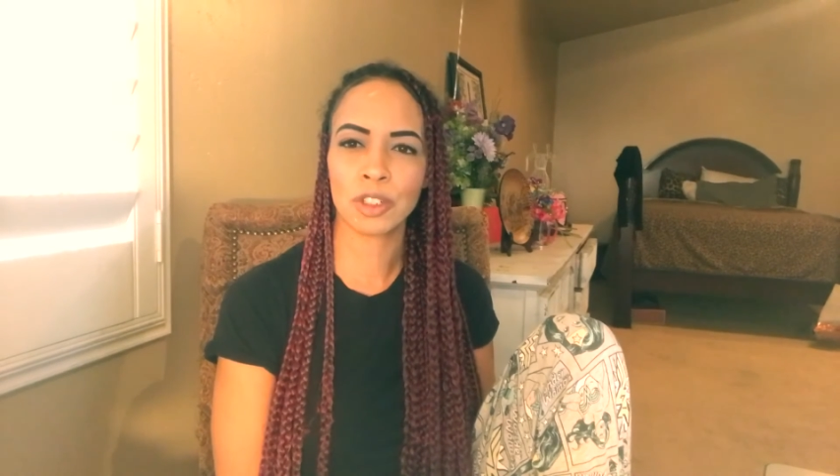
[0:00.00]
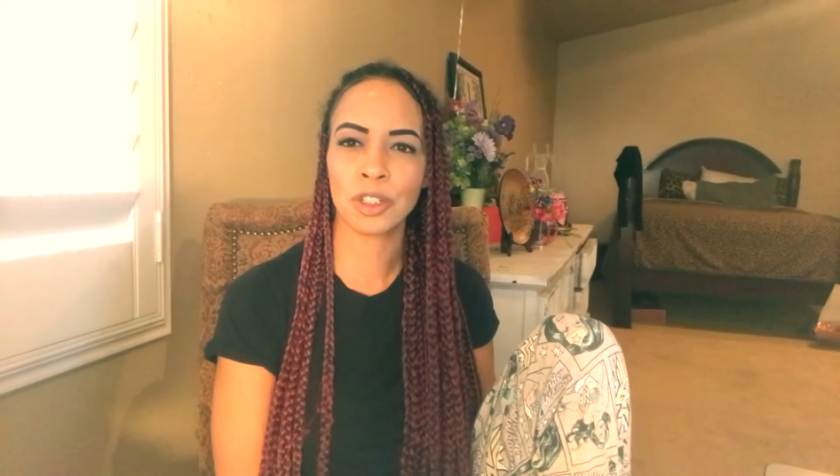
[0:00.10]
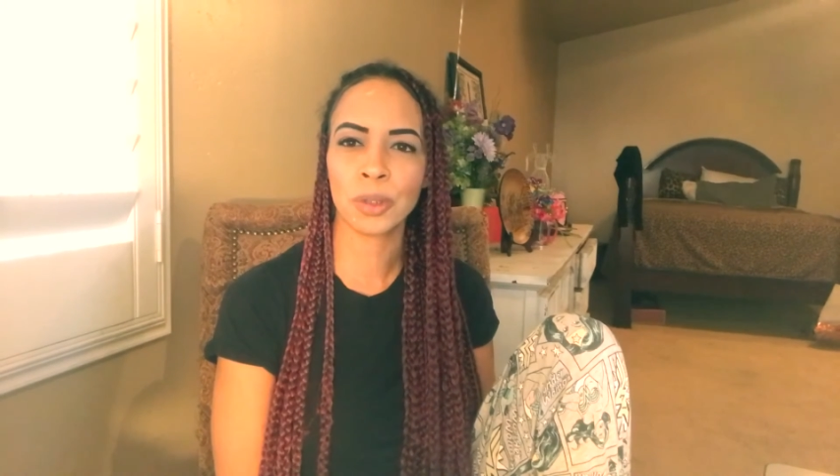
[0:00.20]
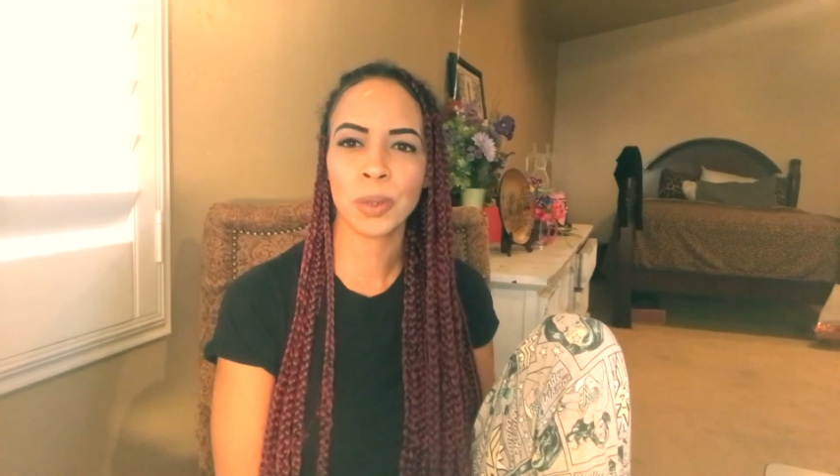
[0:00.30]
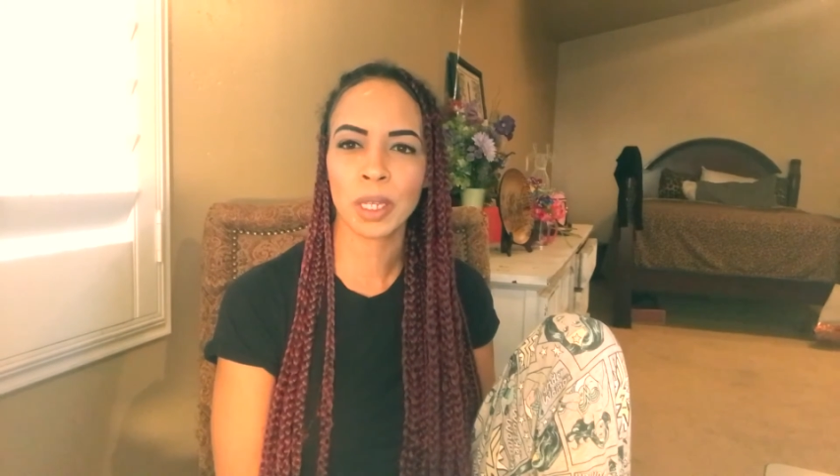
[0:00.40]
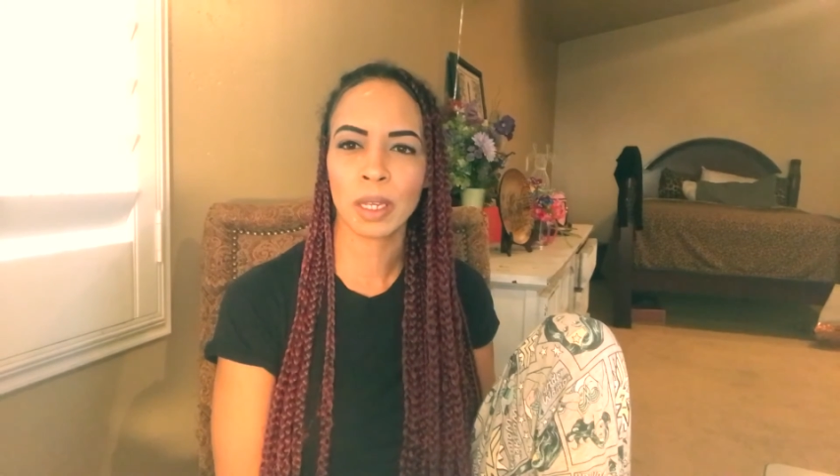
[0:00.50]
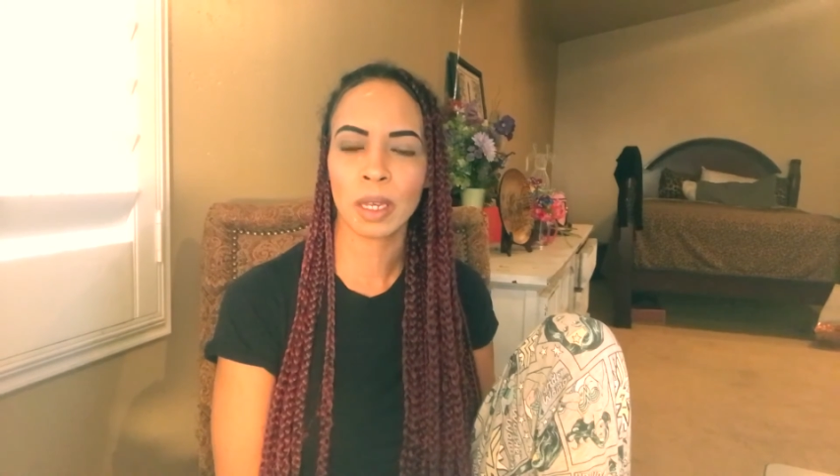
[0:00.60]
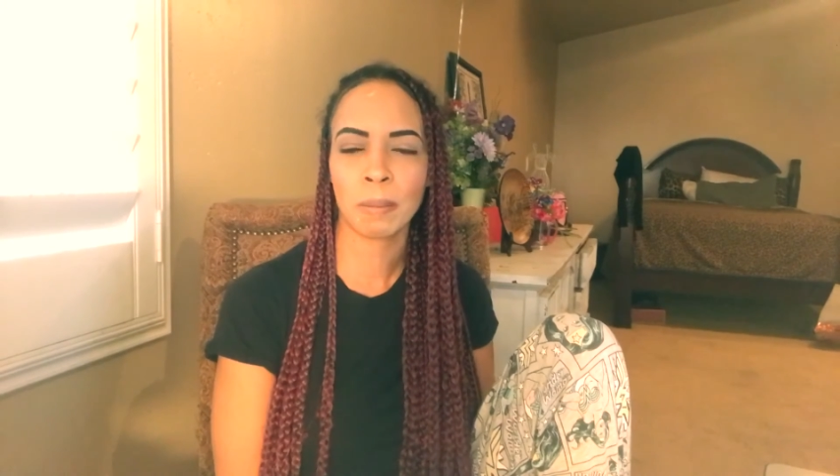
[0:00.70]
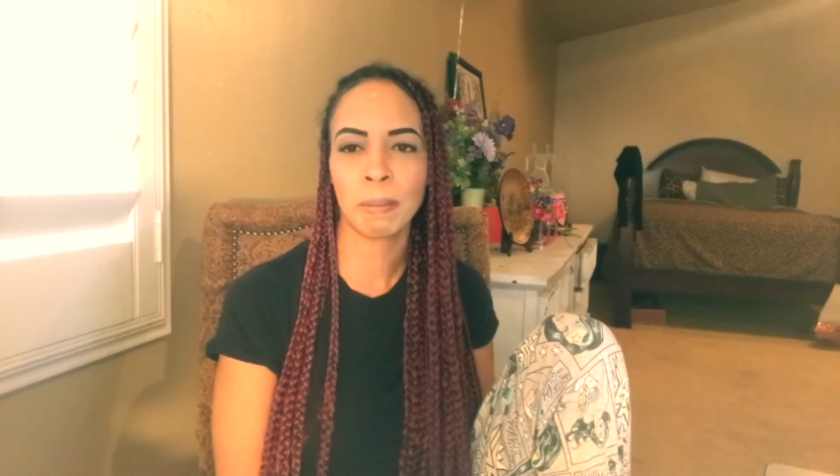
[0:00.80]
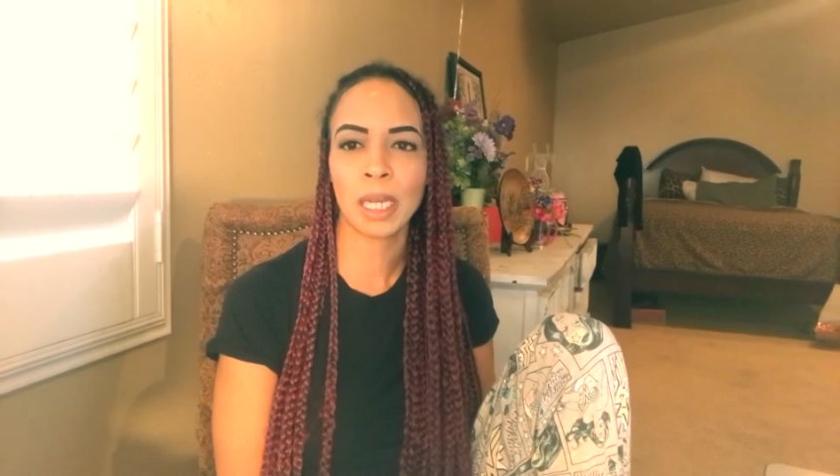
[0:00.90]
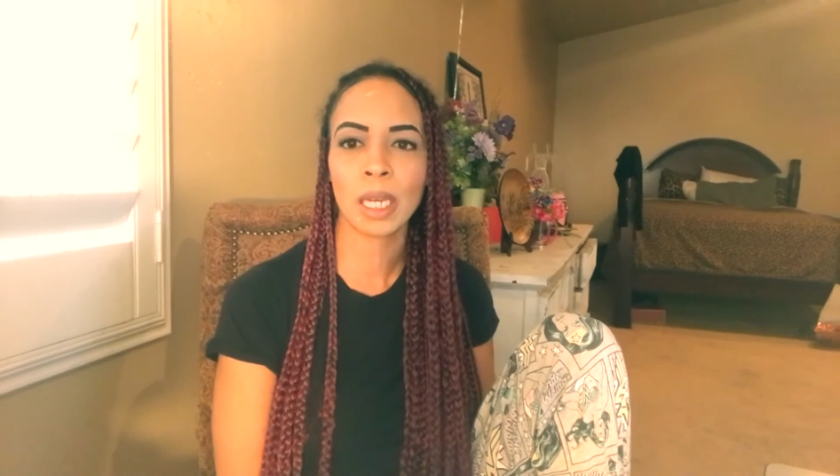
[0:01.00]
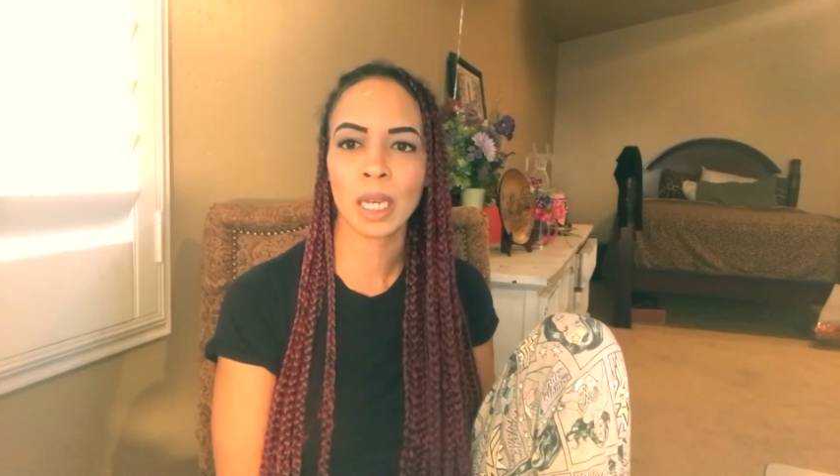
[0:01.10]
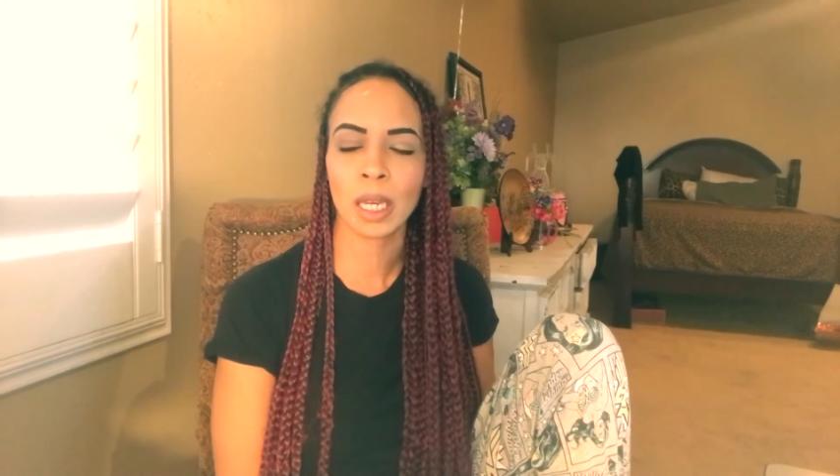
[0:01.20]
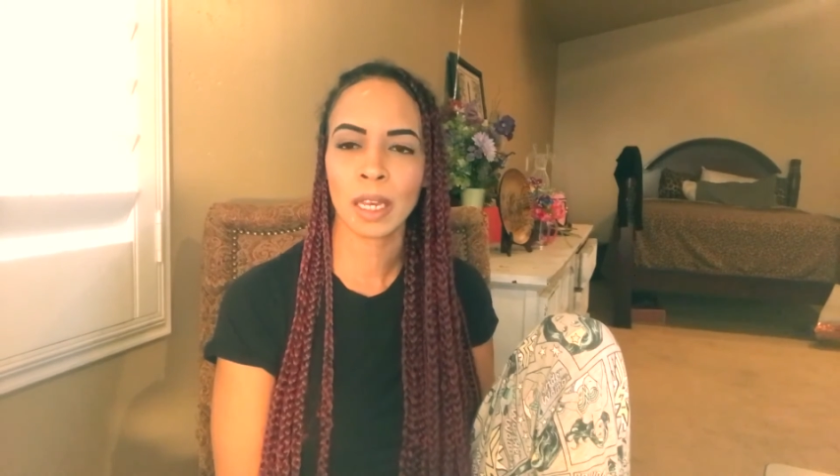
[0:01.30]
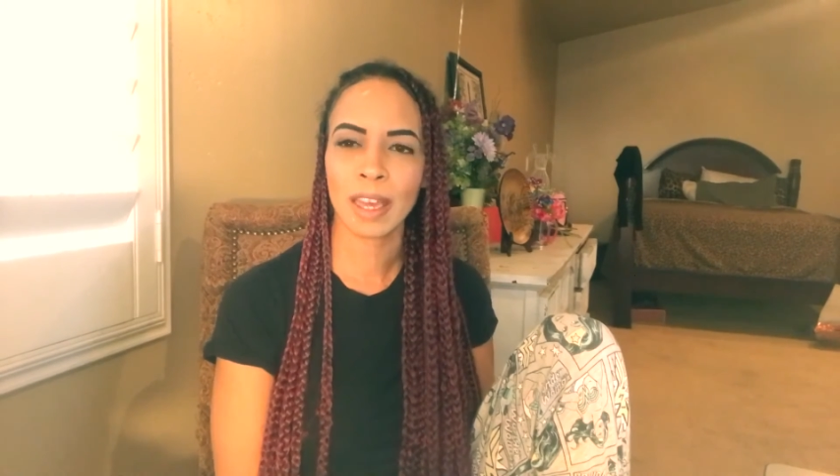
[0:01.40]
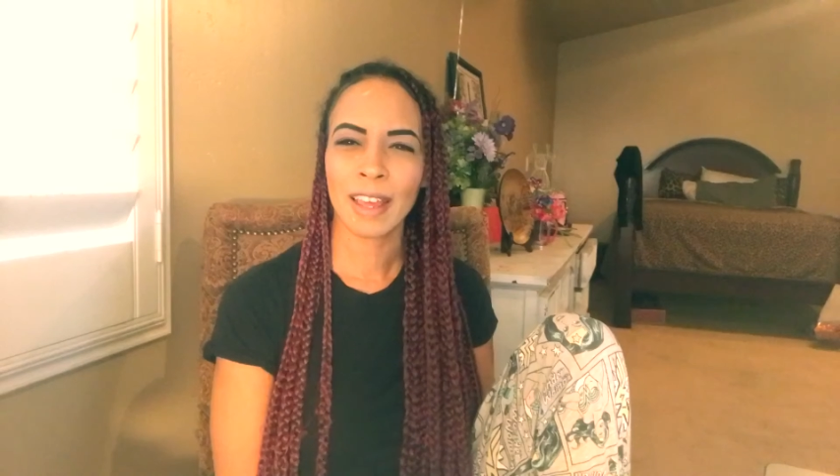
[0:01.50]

doing and being,